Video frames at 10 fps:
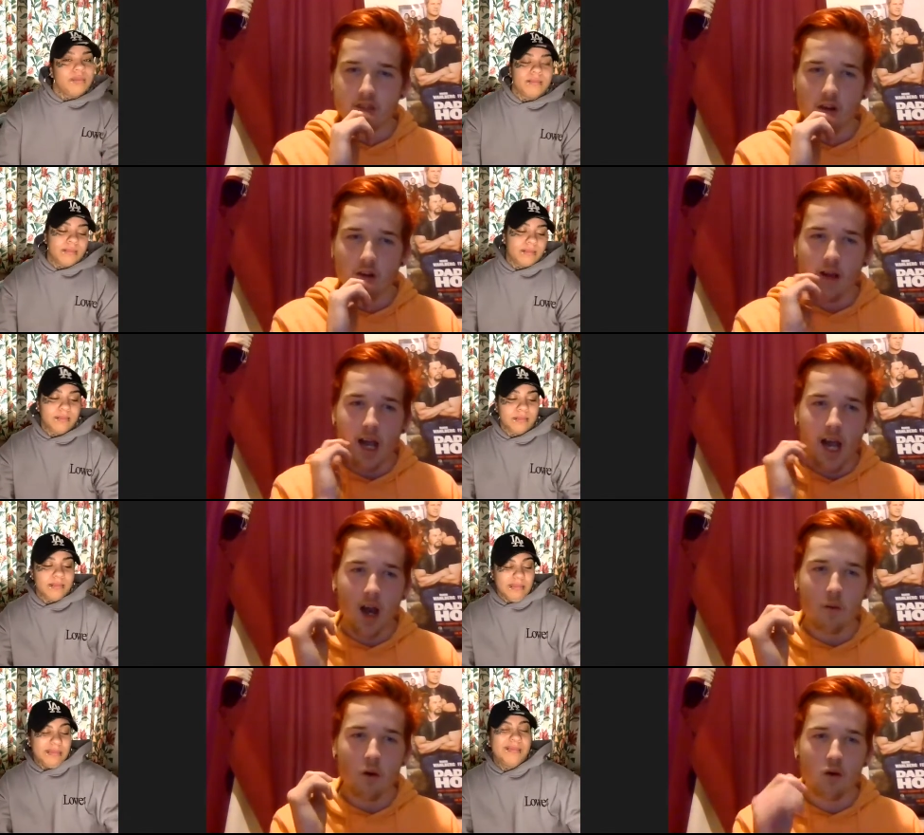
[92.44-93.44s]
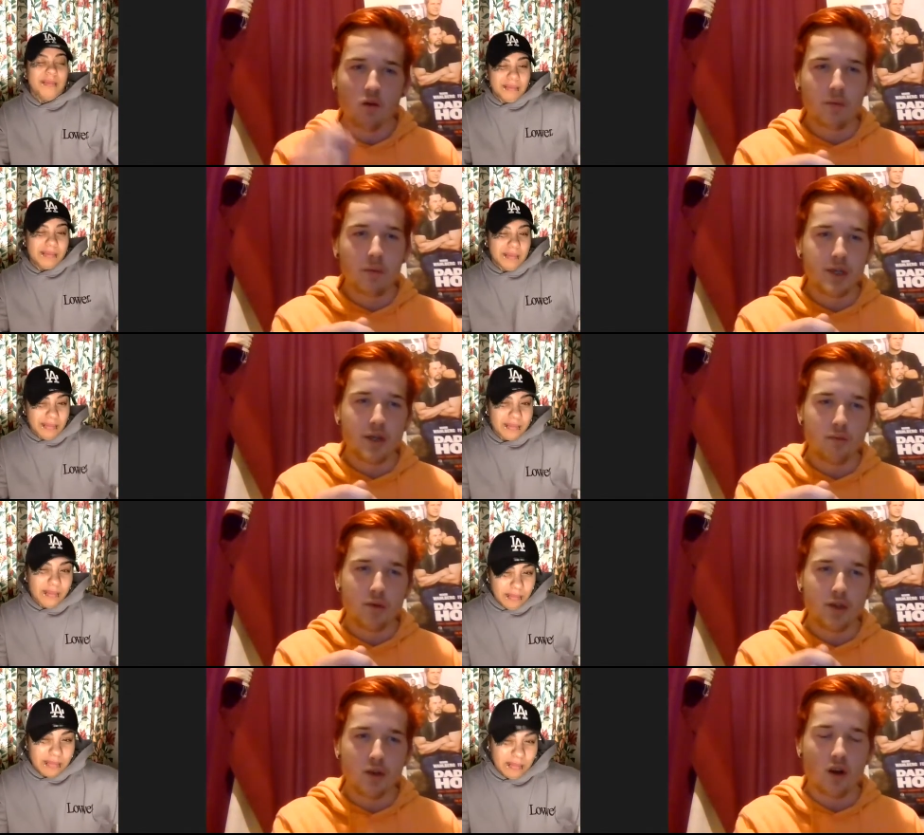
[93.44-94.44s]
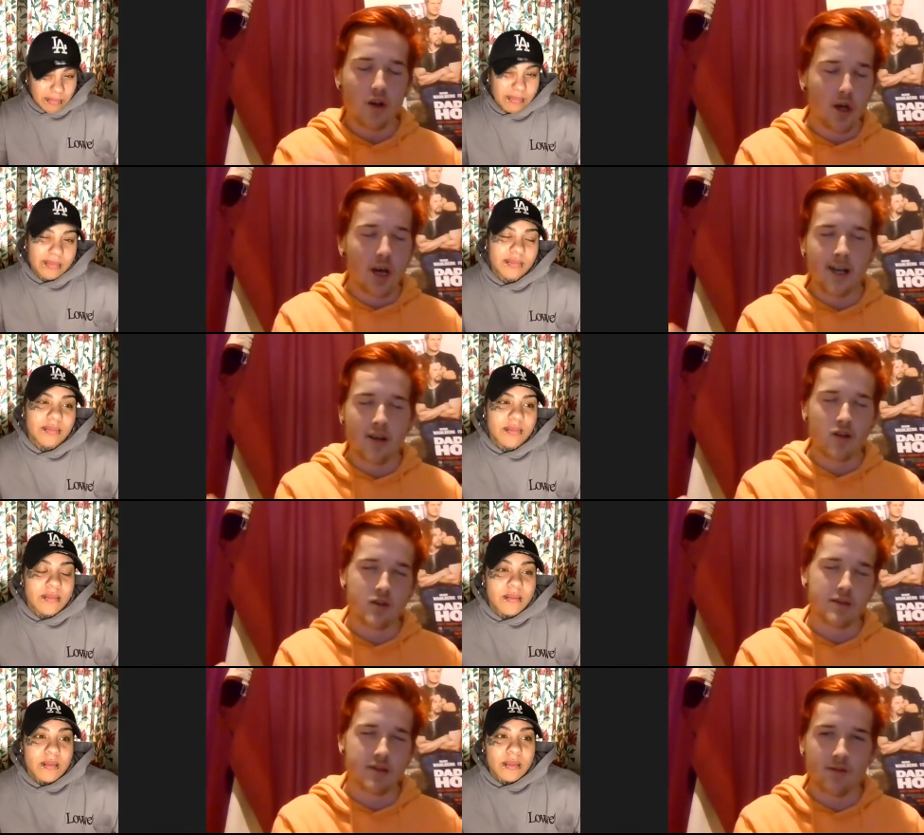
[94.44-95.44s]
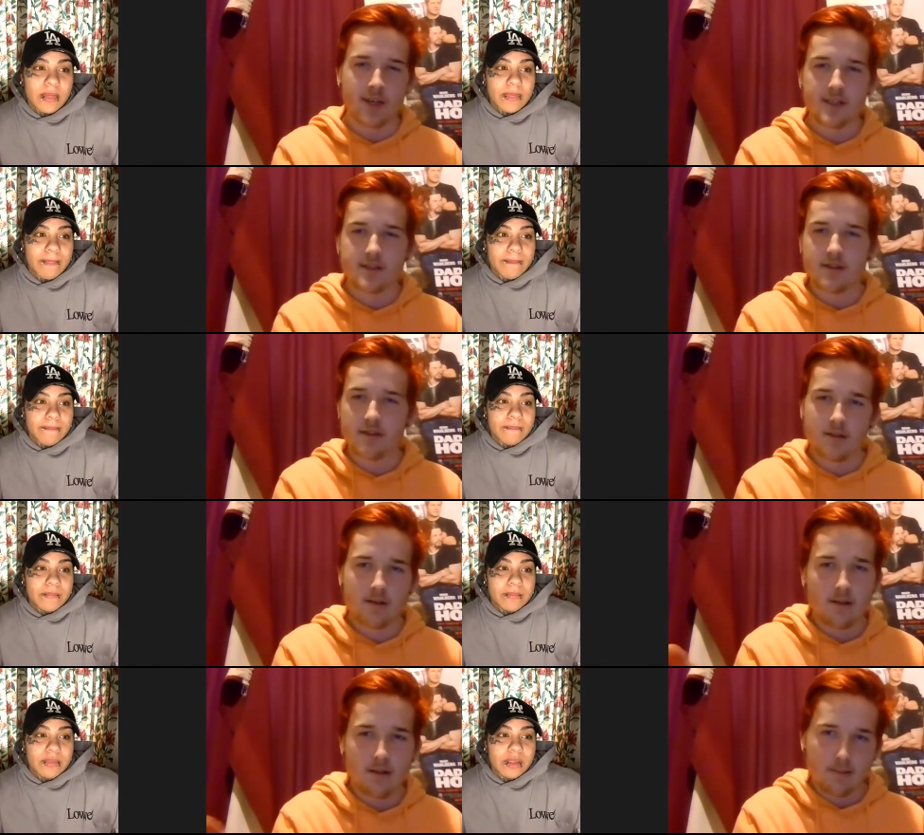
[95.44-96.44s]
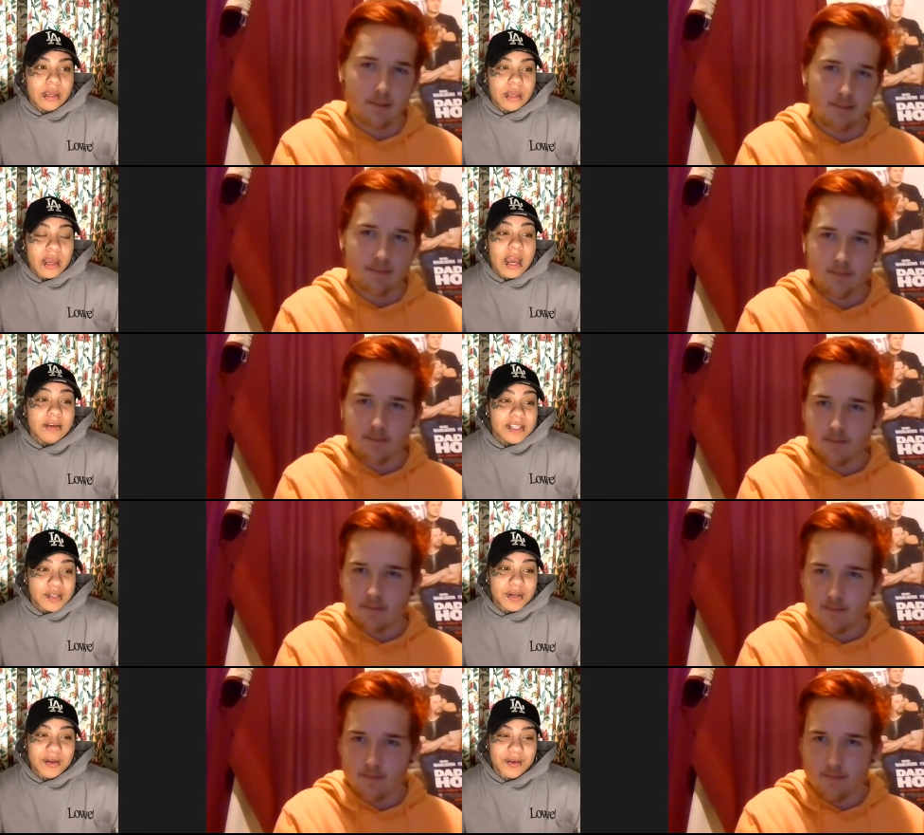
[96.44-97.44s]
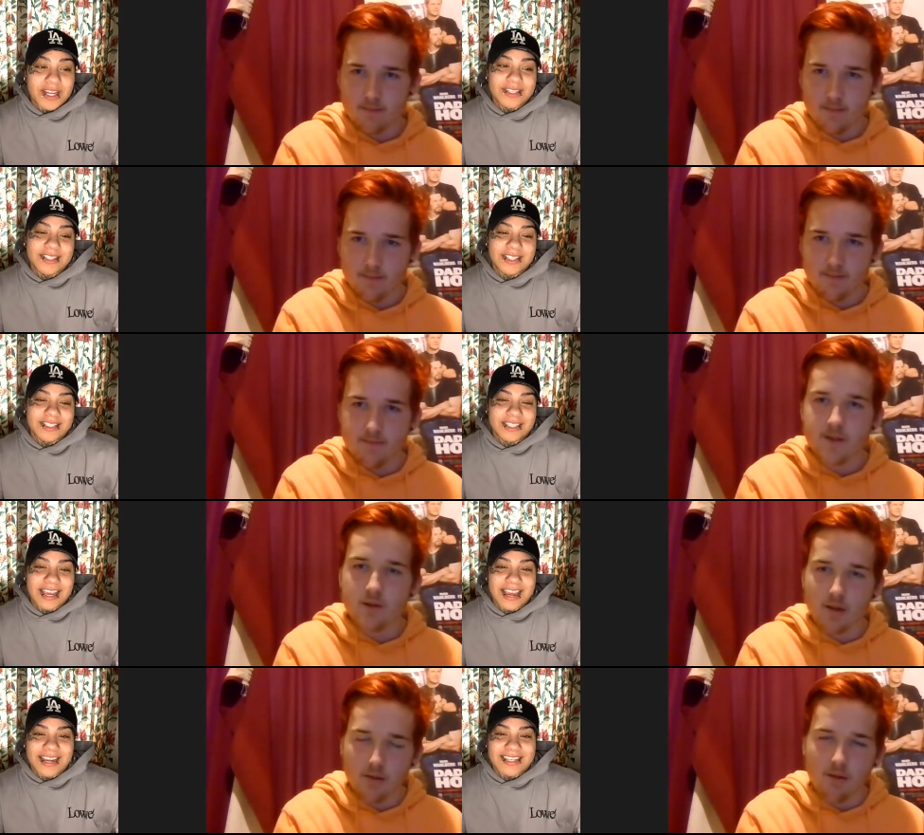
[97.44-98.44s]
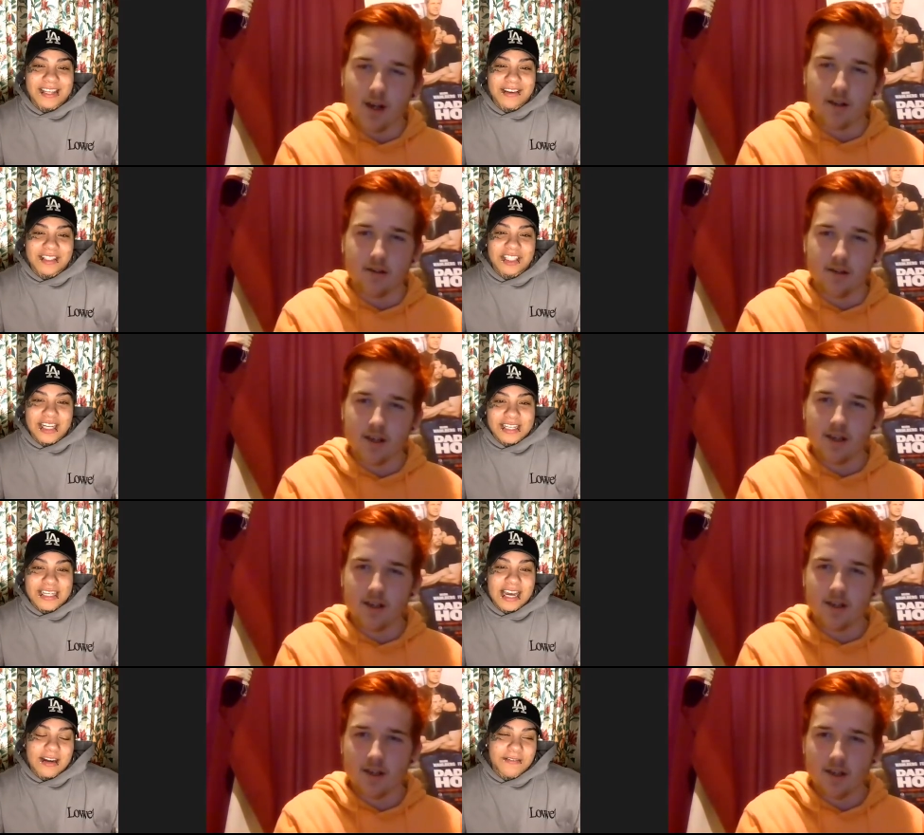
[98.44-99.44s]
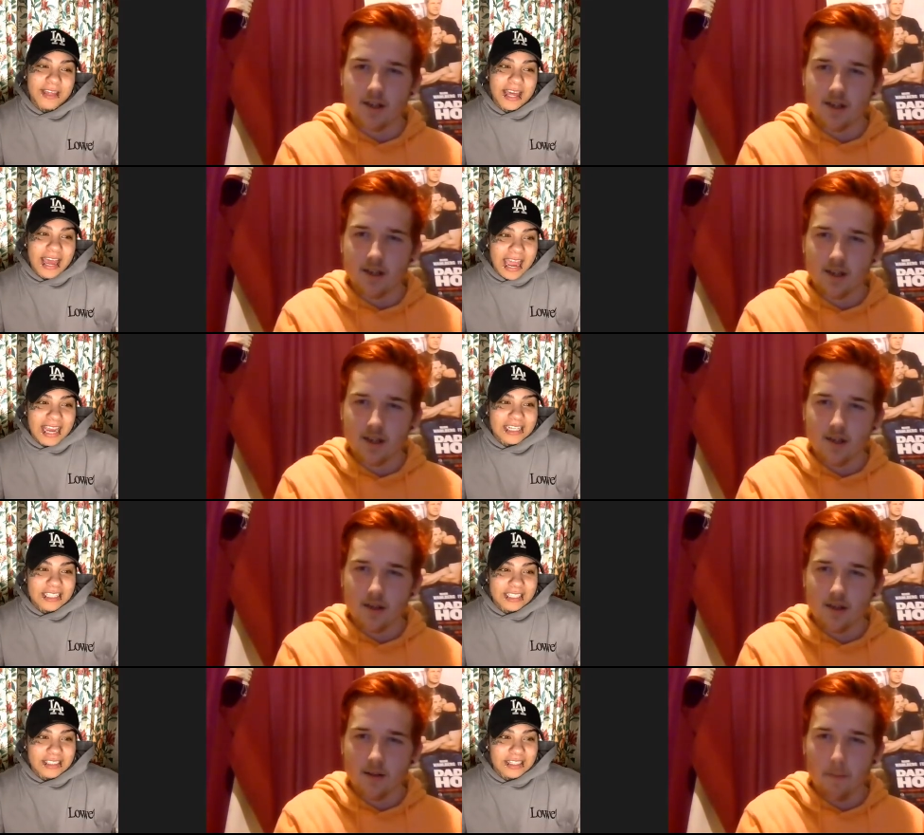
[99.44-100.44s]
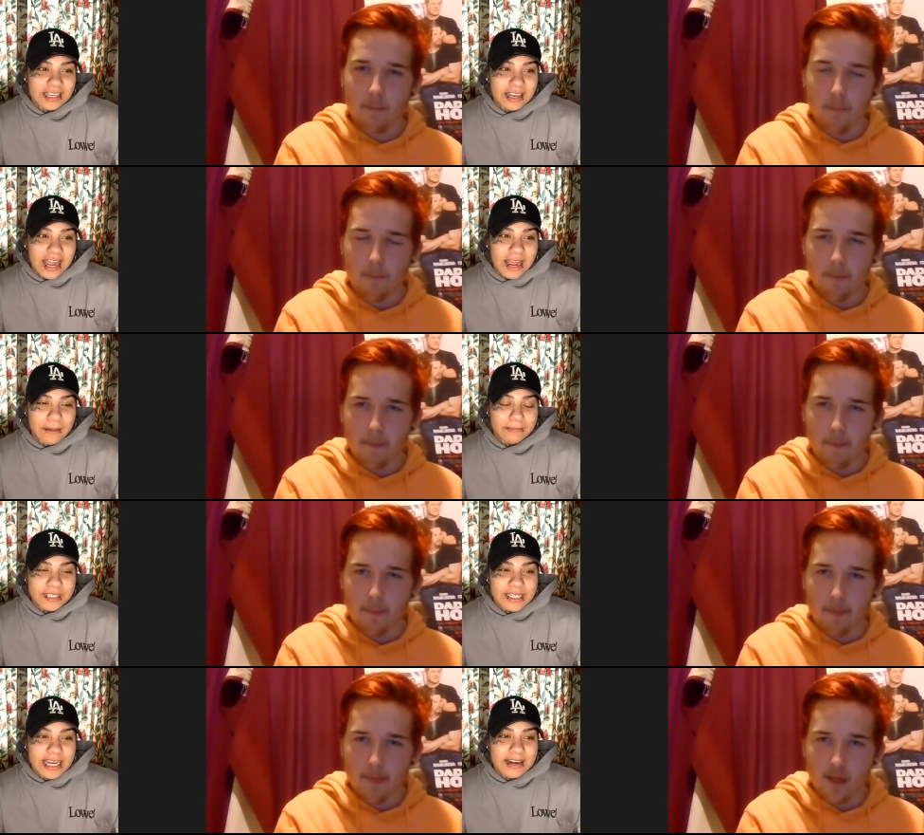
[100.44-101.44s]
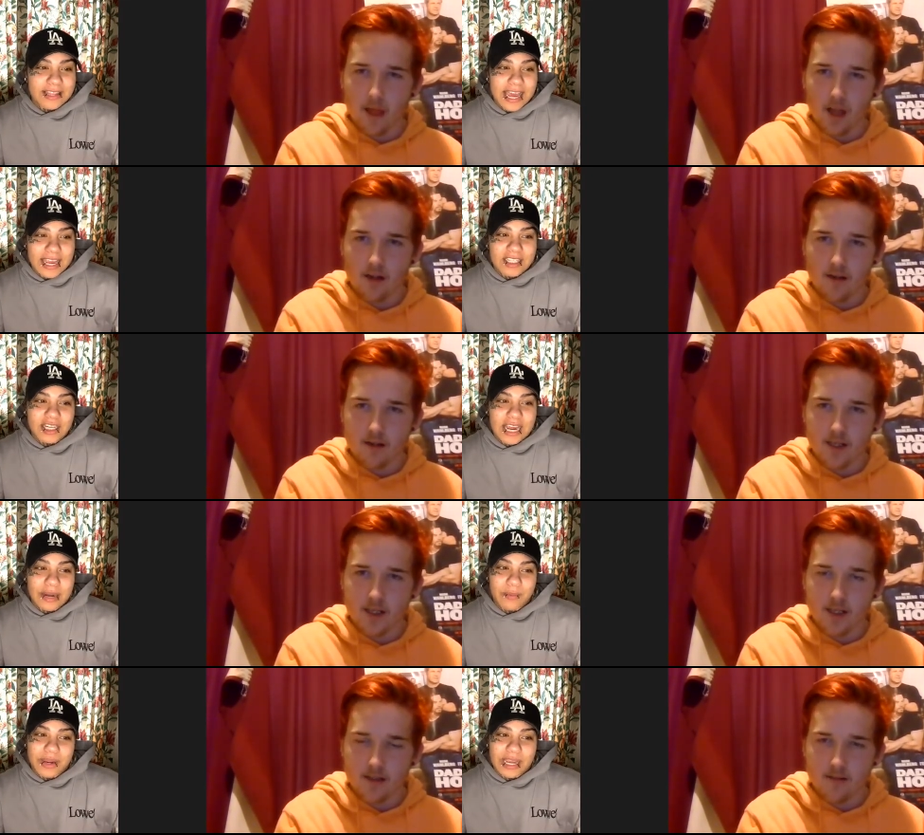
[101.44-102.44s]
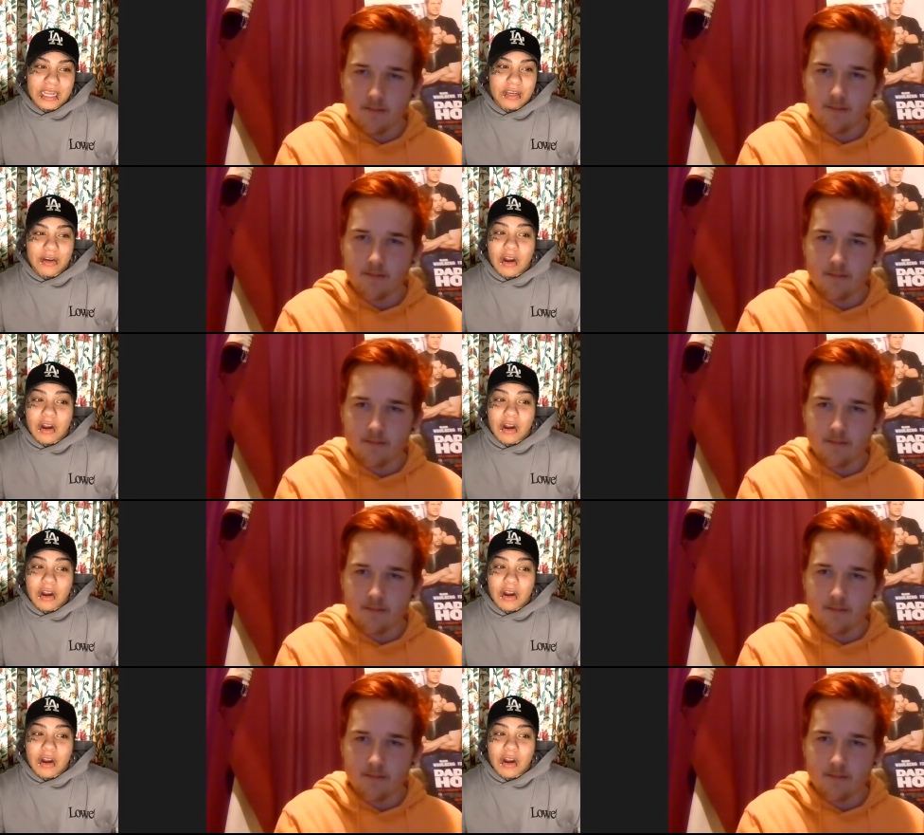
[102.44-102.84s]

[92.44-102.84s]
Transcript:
Speaker 1: so how old were you when you got diagnosed with Tourette's?
Speaker 2: I was 21. Yeah, so right. I was uh-huh. just out of that age, um, just out of the age line where you're